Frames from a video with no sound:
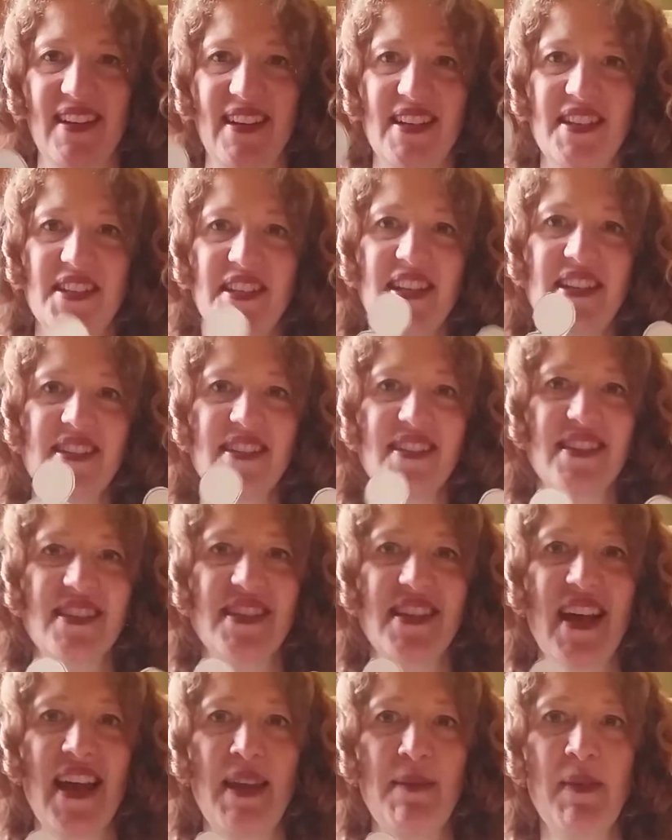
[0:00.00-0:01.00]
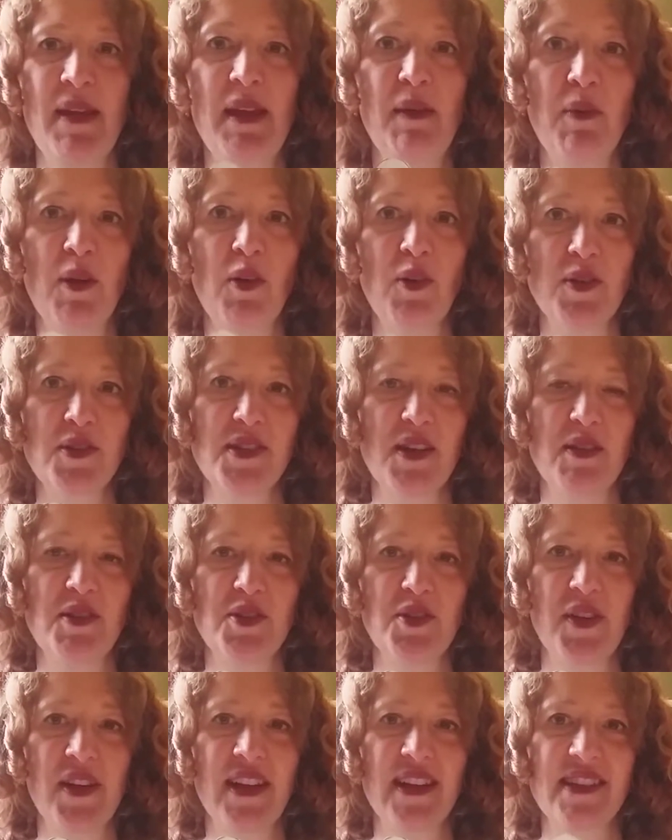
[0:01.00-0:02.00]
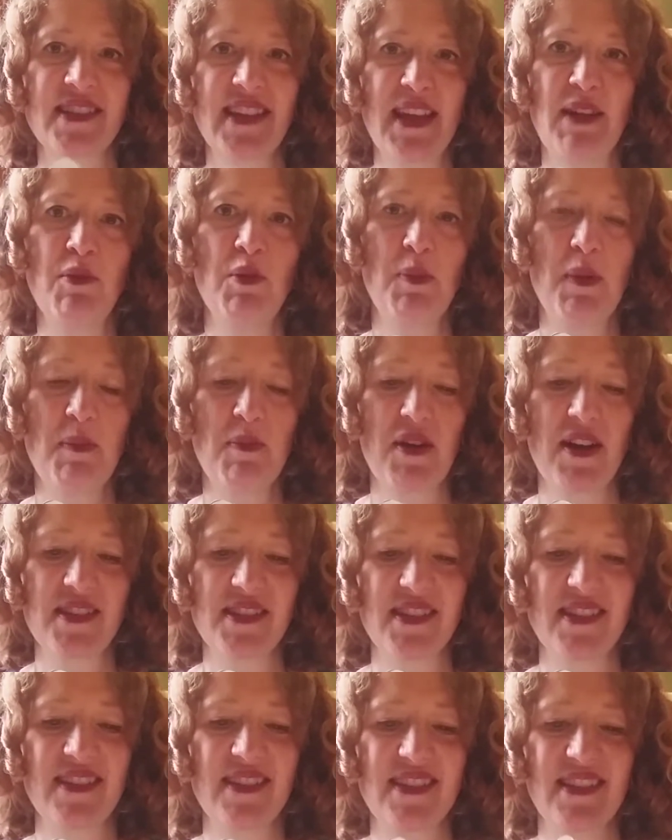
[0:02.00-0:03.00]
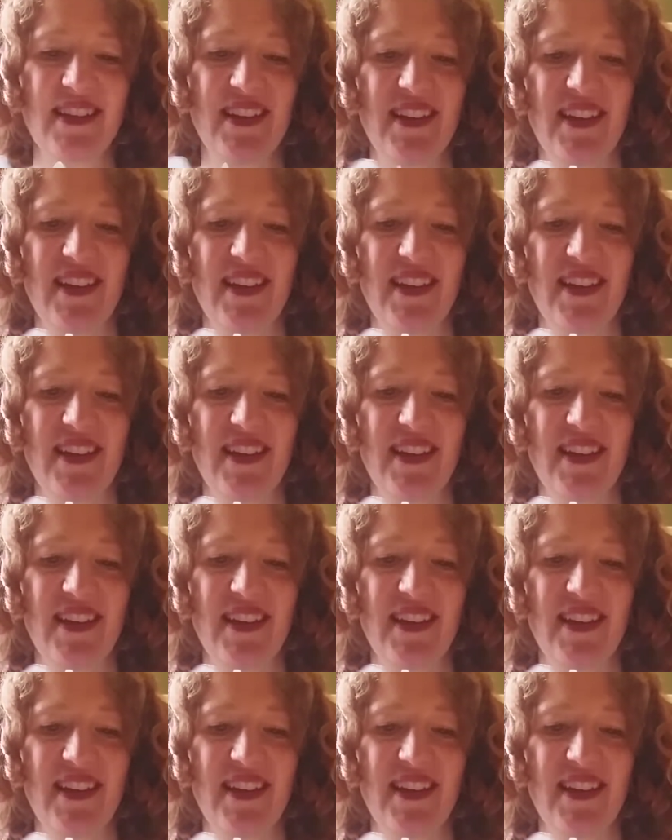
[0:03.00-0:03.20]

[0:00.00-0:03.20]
in Jesus' name, he will also join us. He will be present.